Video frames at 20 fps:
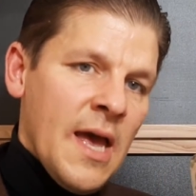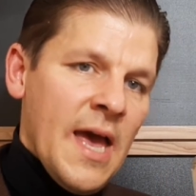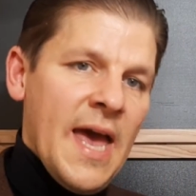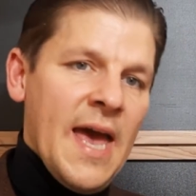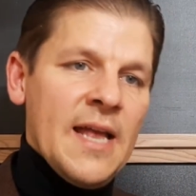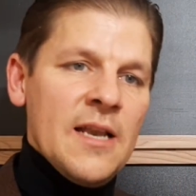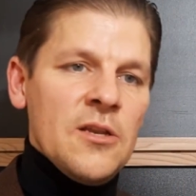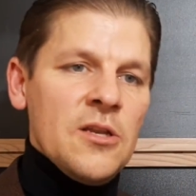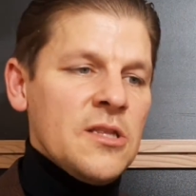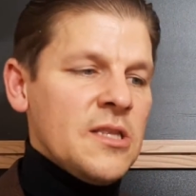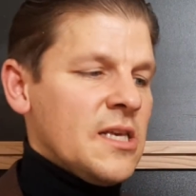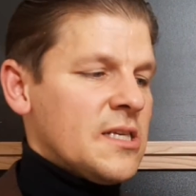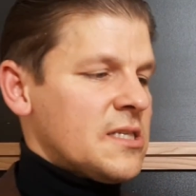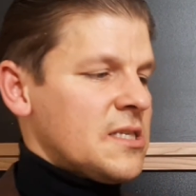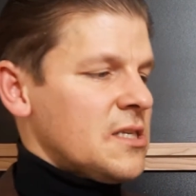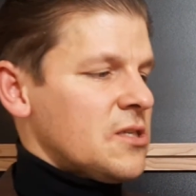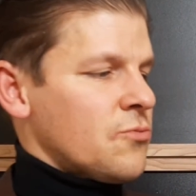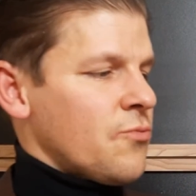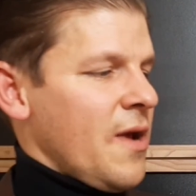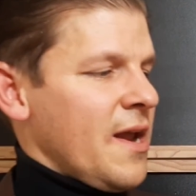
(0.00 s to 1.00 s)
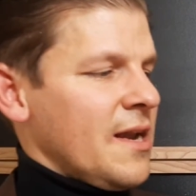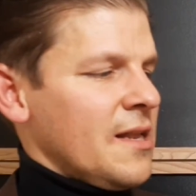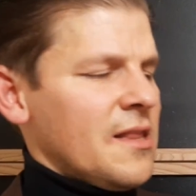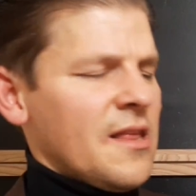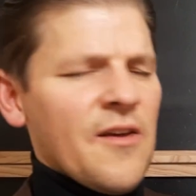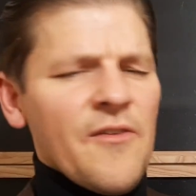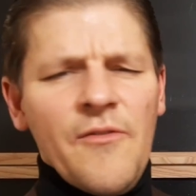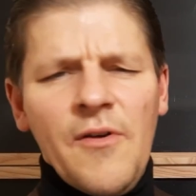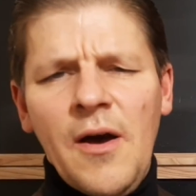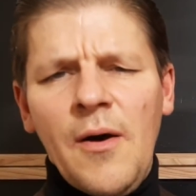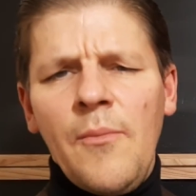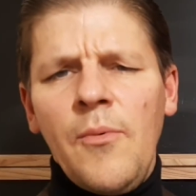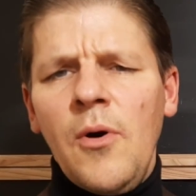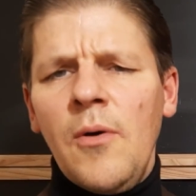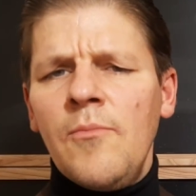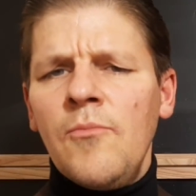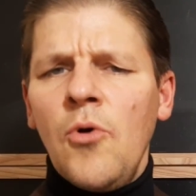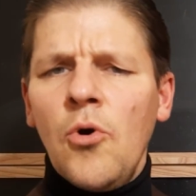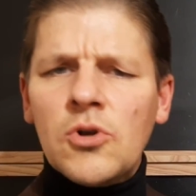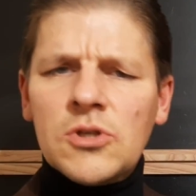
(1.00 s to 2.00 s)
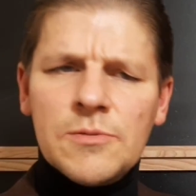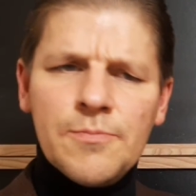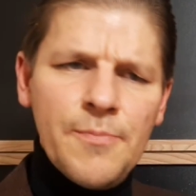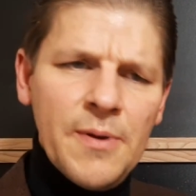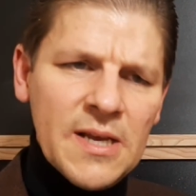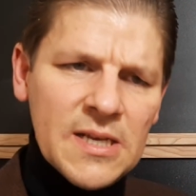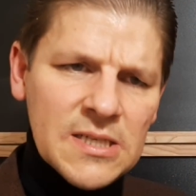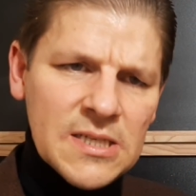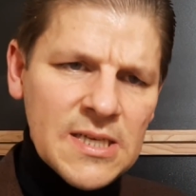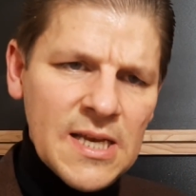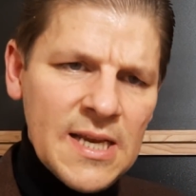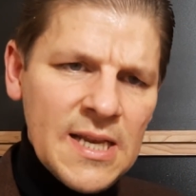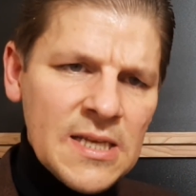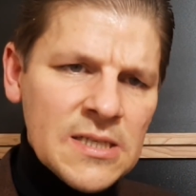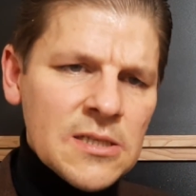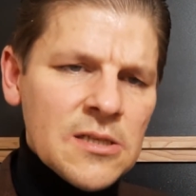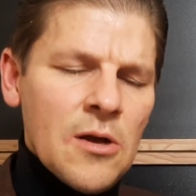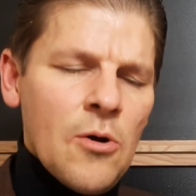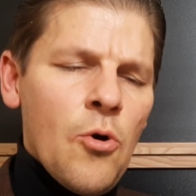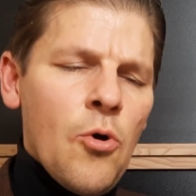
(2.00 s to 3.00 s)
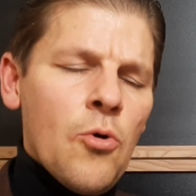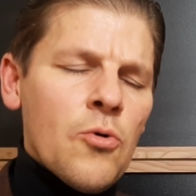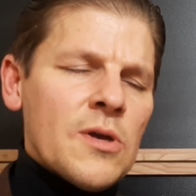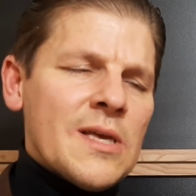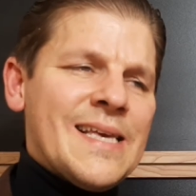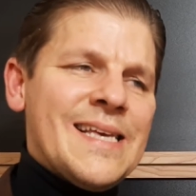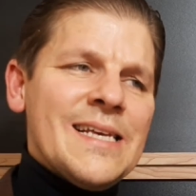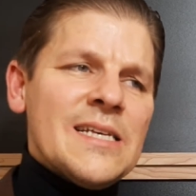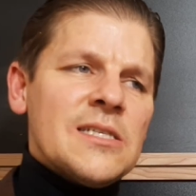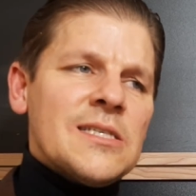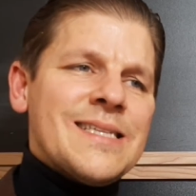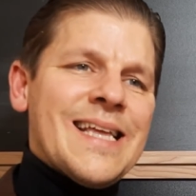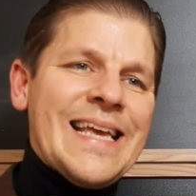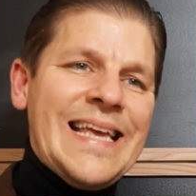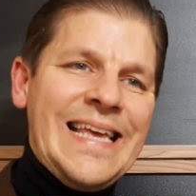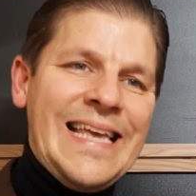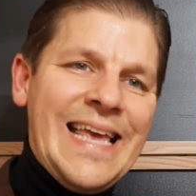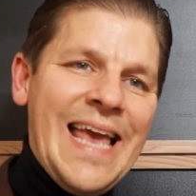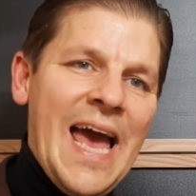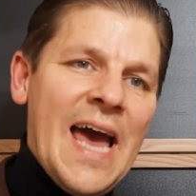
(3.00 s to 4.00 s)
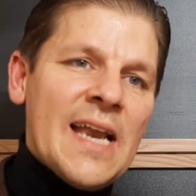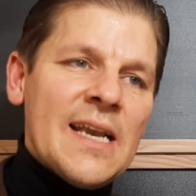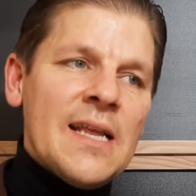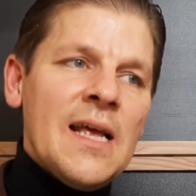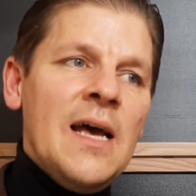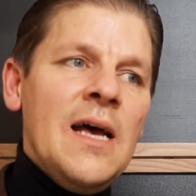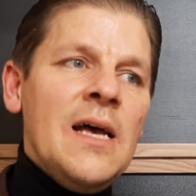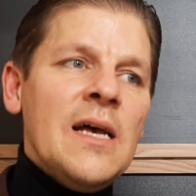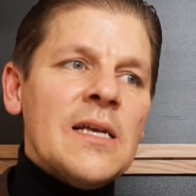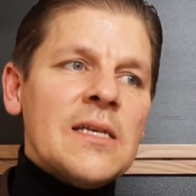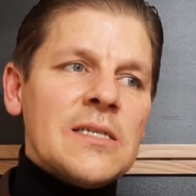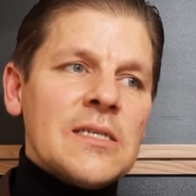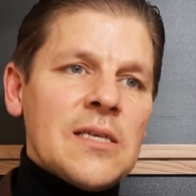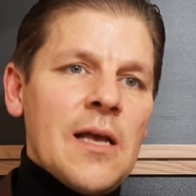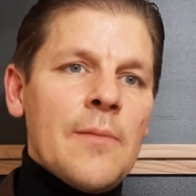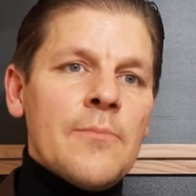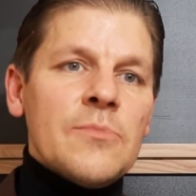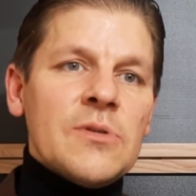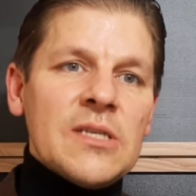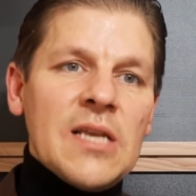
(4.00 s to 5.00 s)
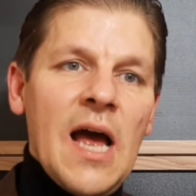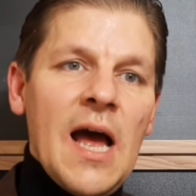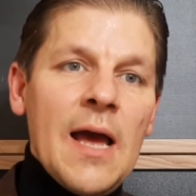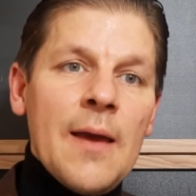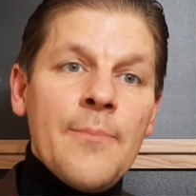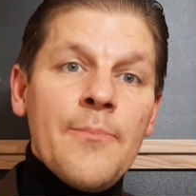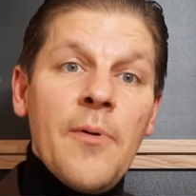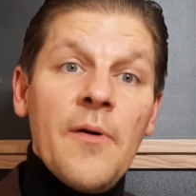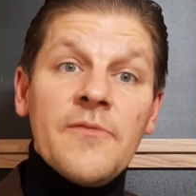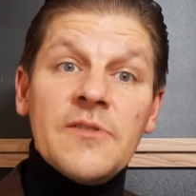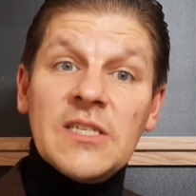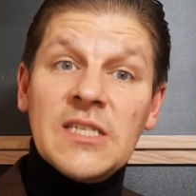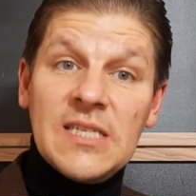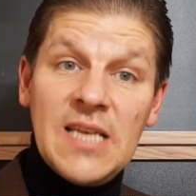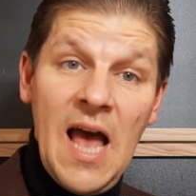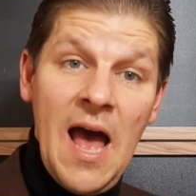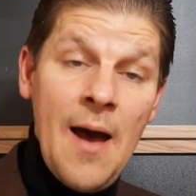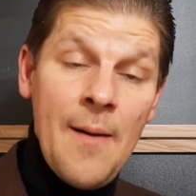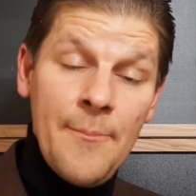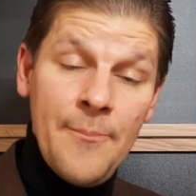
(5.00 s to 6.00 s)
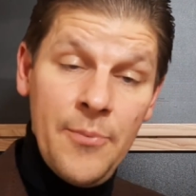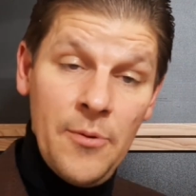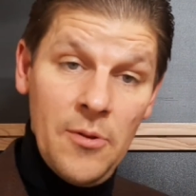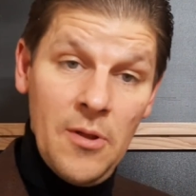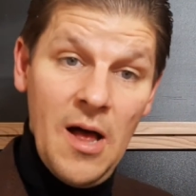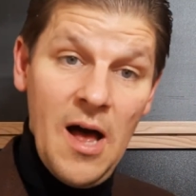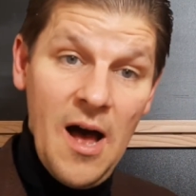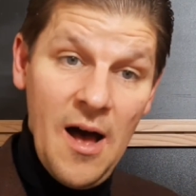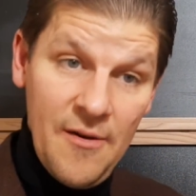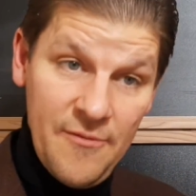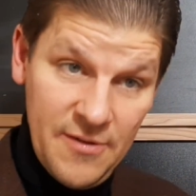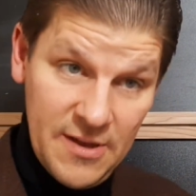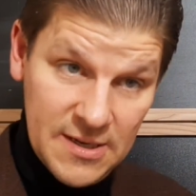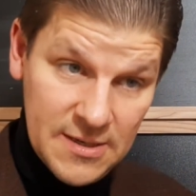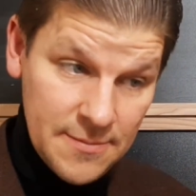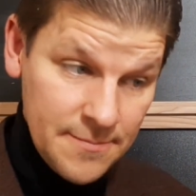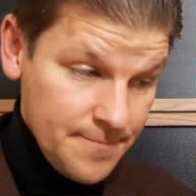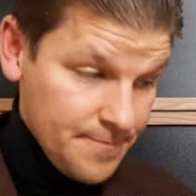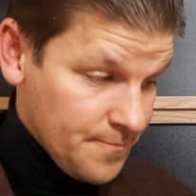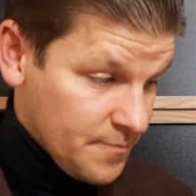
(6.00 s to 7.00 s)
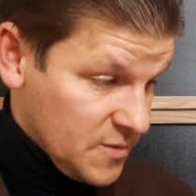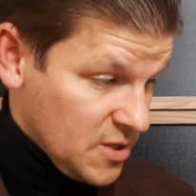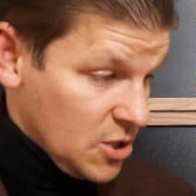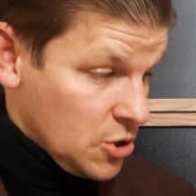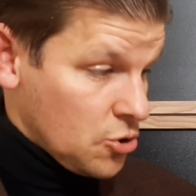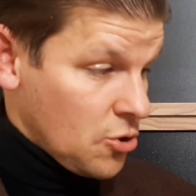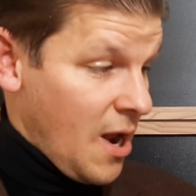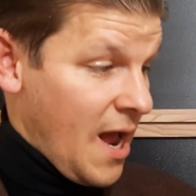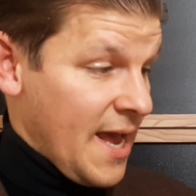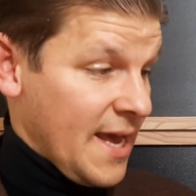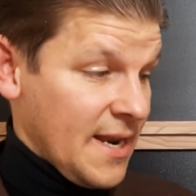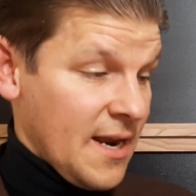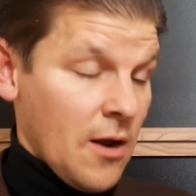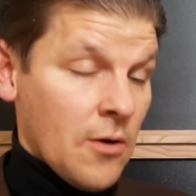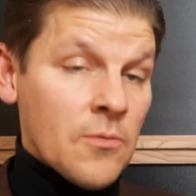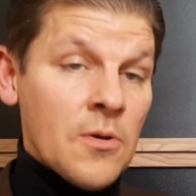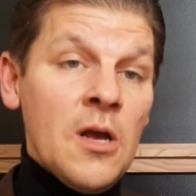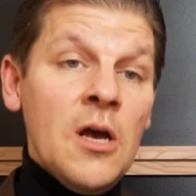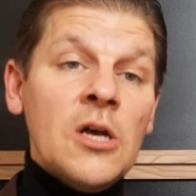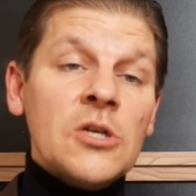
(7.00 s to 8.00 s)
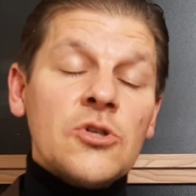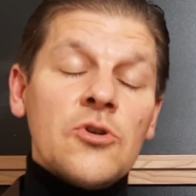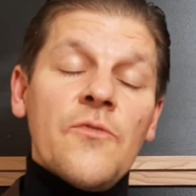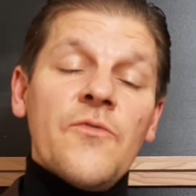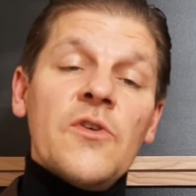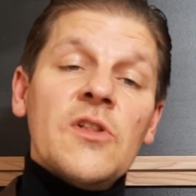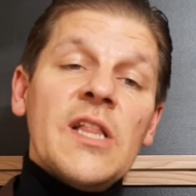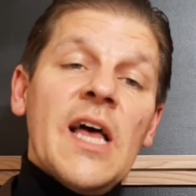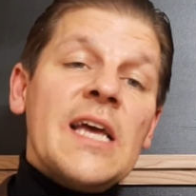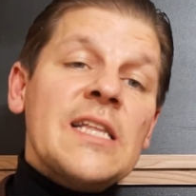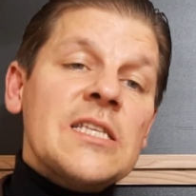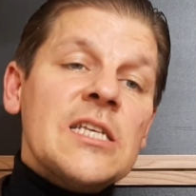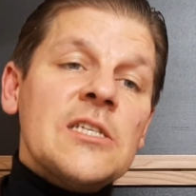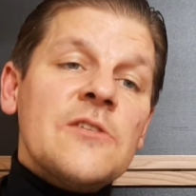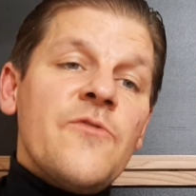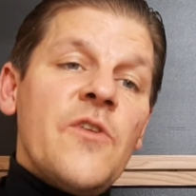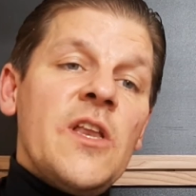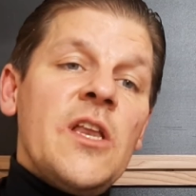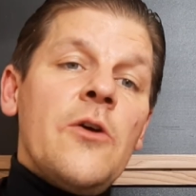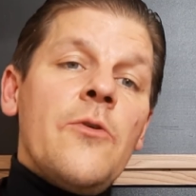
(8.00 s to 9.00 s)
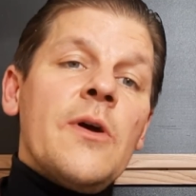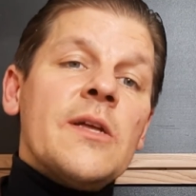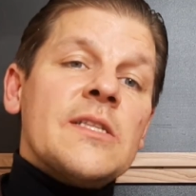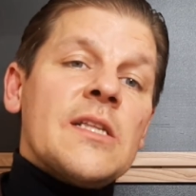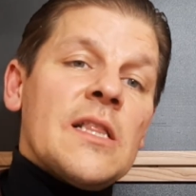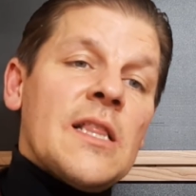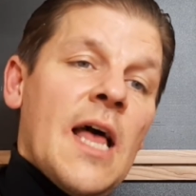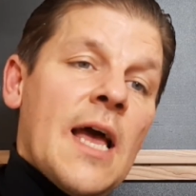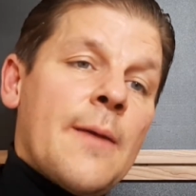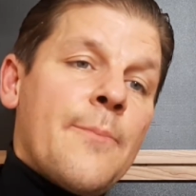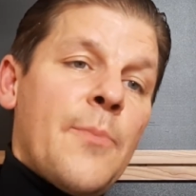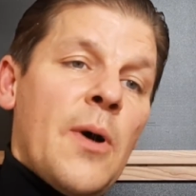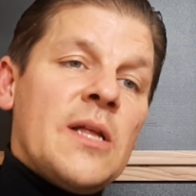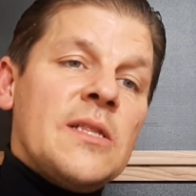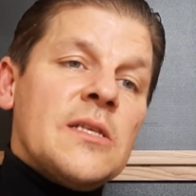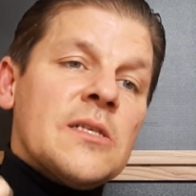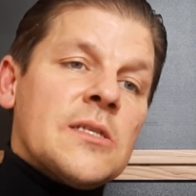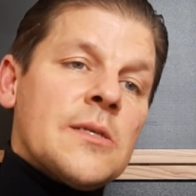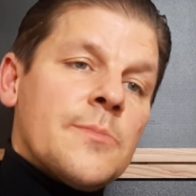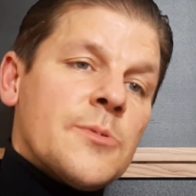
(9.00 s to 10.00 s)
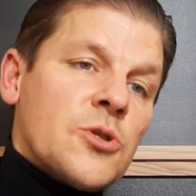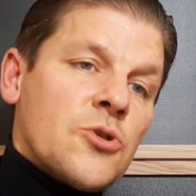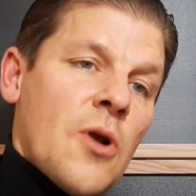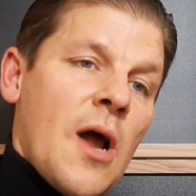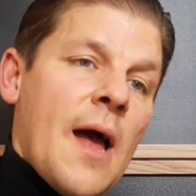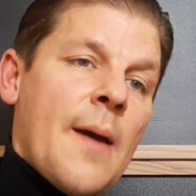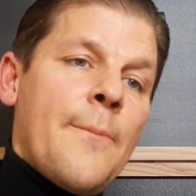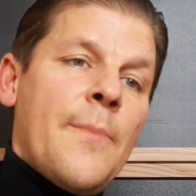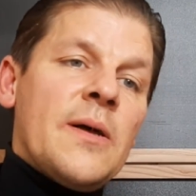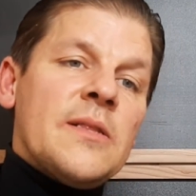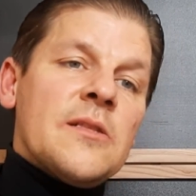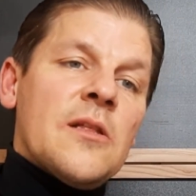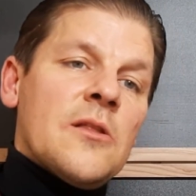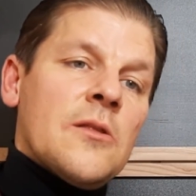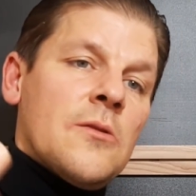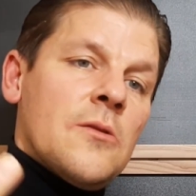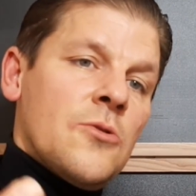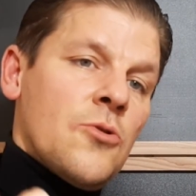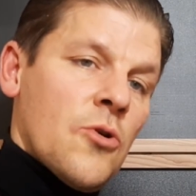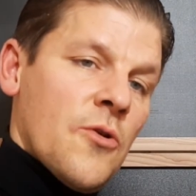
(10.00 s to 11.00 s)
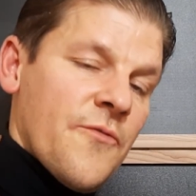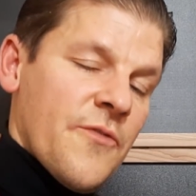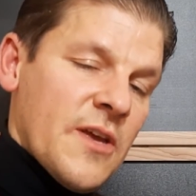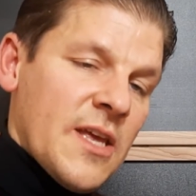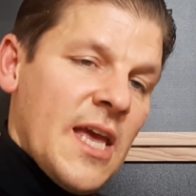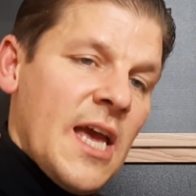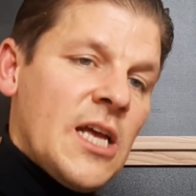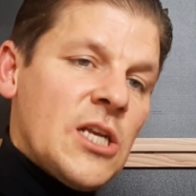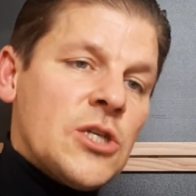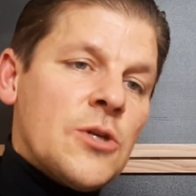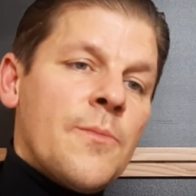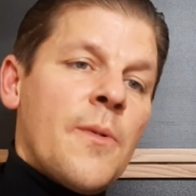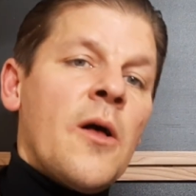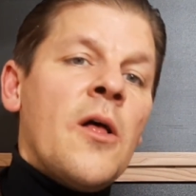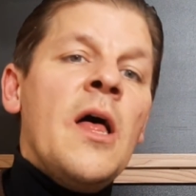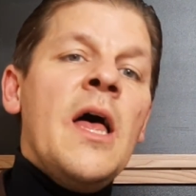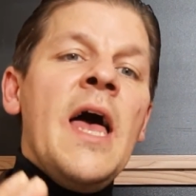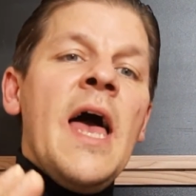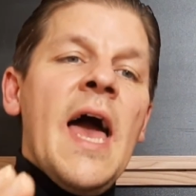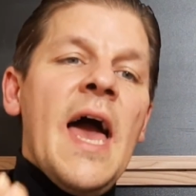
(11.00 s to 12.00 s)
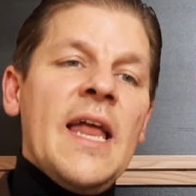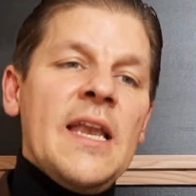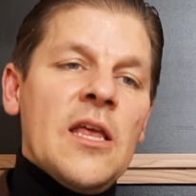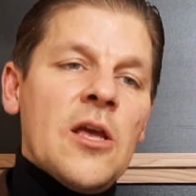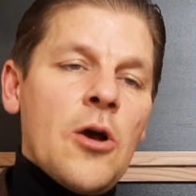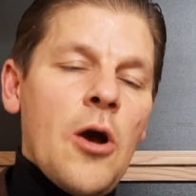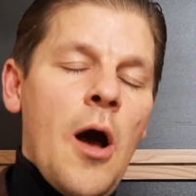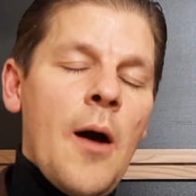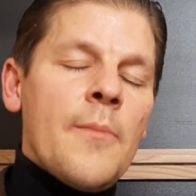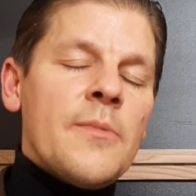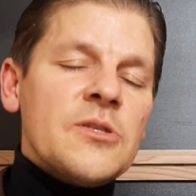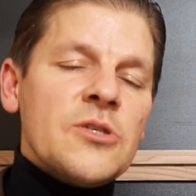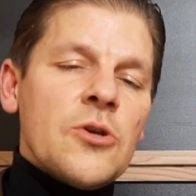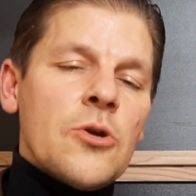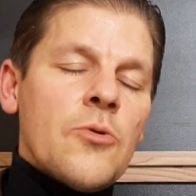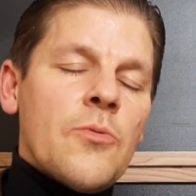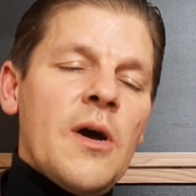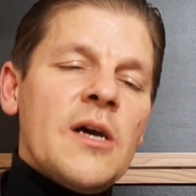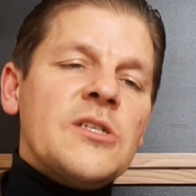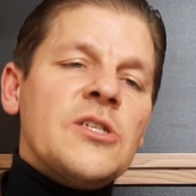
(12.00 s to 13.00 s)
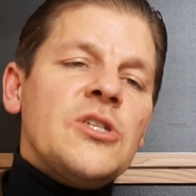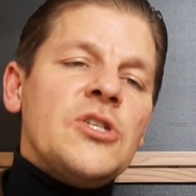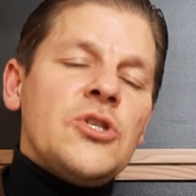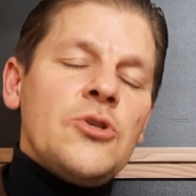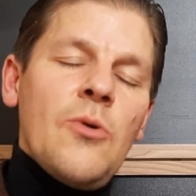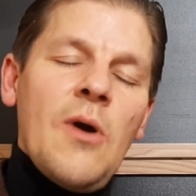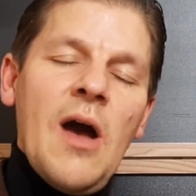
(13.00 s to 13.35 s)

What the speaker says: And this is readily available in most big cities. The whole key is to get some type of sample of it, to try it out. So if you like this video, hit the like button, the subscribe button, the notification bell. Any comments or questions you